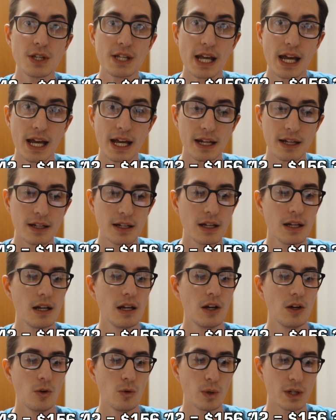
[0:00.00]
yen,
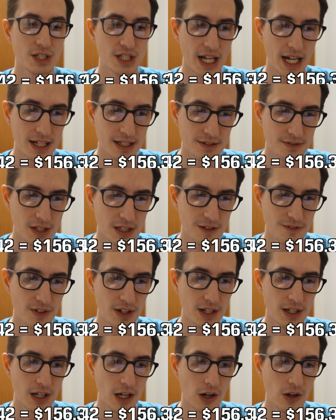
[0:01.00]
which as of this
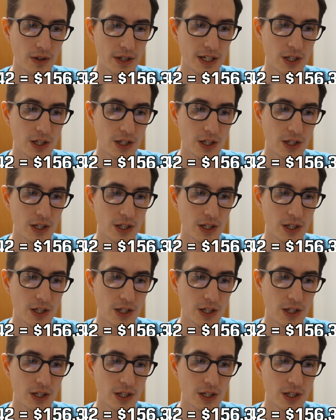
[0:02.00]
video